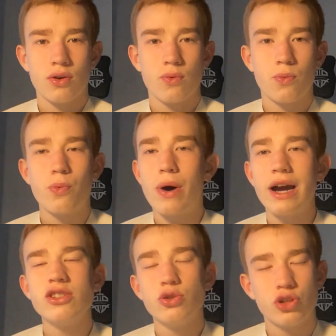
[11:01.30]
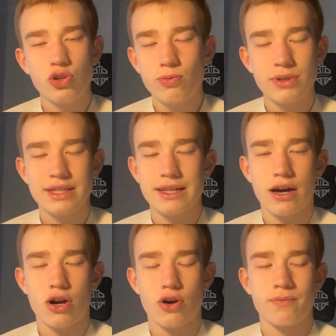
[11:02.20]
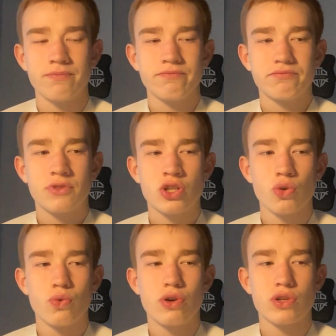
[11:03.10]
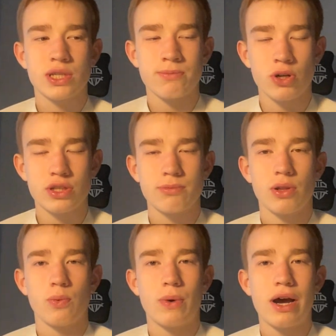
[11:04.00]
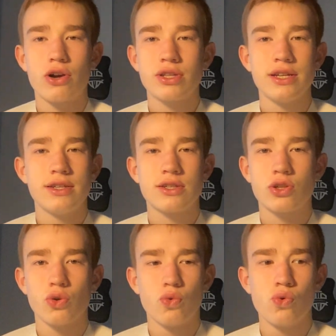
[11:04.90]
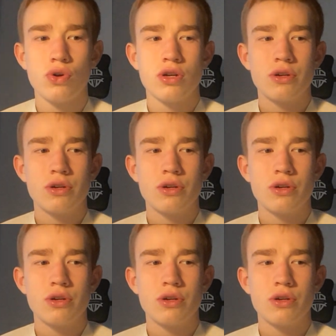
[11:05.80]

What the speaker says: Why do humans are so irresponsible? Why are they so?